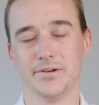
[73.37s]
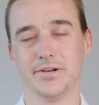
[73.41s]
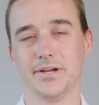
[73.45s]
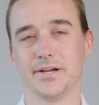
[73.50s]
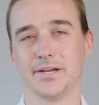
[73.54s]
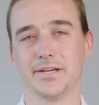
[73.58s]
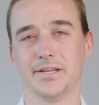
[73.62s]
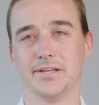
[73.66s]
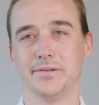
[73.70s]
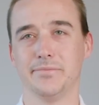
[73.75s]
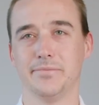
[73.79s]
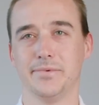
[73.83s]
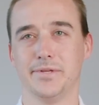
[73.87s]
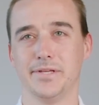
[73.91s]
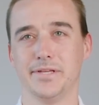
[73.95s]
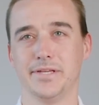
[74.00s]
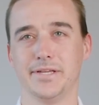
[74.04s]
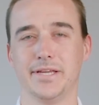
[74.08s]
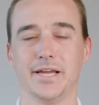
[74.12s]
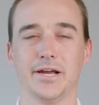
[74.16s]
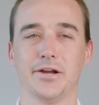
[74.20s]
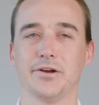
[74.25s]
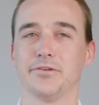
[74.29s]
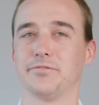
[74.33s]
not going to be
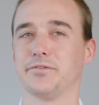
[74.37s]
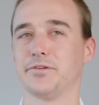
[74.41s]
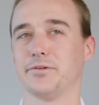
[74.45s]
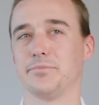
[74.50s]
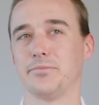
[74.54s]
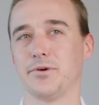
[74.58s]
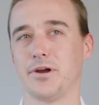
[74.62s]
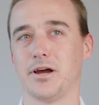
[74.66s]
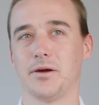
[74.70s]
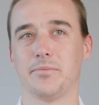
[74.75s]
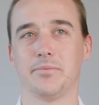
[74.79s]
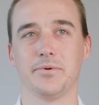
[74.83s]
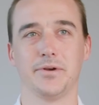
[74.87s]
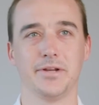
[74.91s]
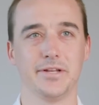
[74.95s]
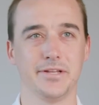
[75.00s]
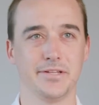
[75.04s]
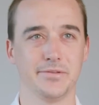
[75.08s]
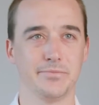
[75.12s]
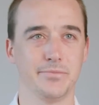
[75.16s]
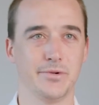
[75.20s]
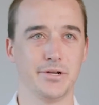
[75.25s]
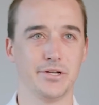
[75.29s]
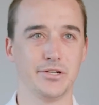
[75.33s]
caring for the property
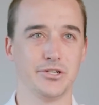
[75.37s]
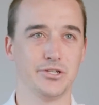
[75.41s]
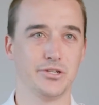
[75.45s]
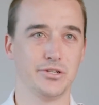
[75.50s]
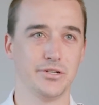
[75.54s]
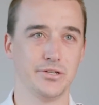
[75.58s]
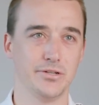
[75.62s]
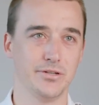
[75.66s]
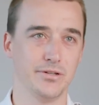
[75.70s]
as much,